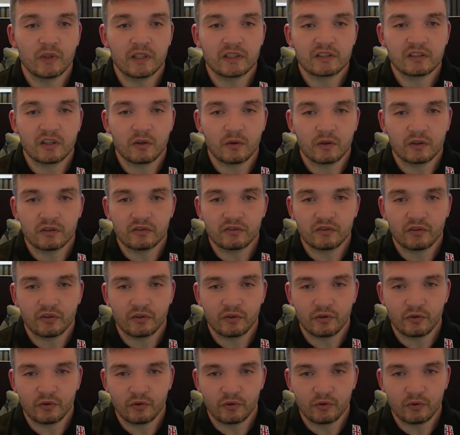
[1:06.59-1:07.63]
let's go on
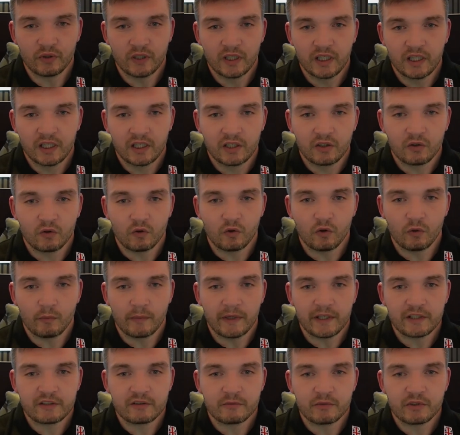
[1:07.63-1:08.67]
to
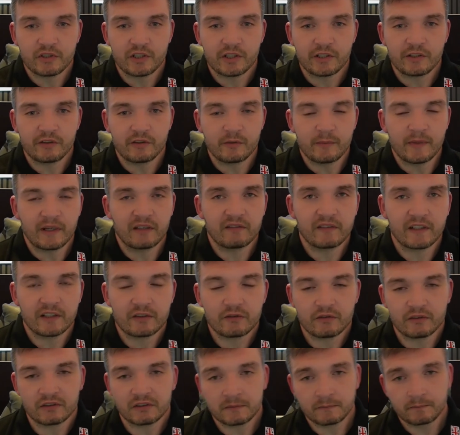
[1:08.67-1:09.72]
automation machinery
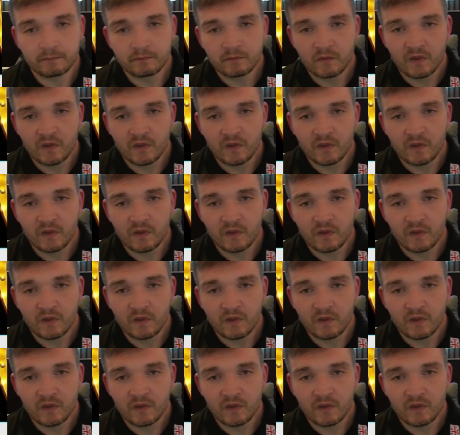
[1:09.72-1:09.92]
manufacturers.